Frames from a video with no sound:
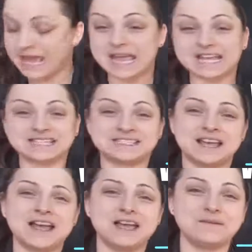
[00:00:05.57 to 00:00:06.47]
It's
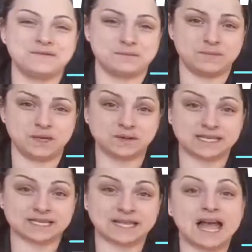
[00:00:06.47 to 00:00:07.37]
time for
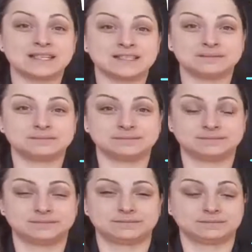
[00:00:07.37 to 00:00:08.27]
music class.
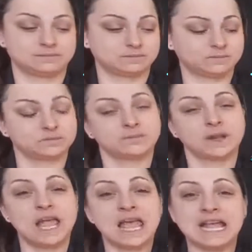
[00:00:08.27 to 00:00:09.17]

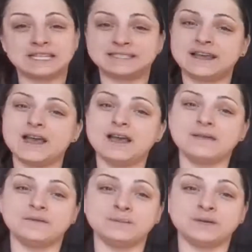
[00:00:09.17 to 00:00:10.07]
It's
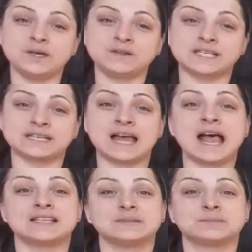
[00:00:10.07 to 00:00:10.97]
time for music
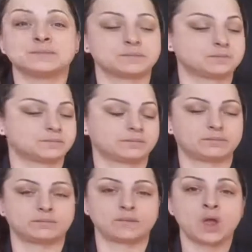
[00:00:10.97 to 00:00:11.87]
class.
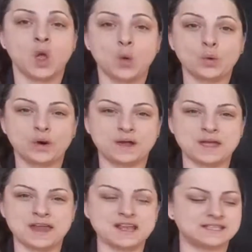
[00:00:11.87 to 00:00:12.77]
We're
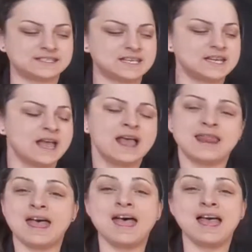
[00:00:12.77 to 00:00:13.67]
gonna sing
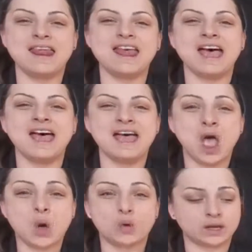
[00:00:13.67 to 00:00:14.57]
la la la.
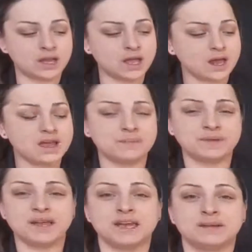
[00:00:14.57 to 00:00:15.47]
We're gonna
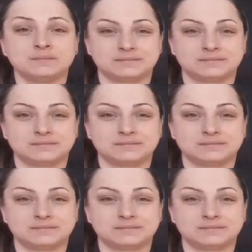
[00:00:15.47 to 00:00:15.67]
play.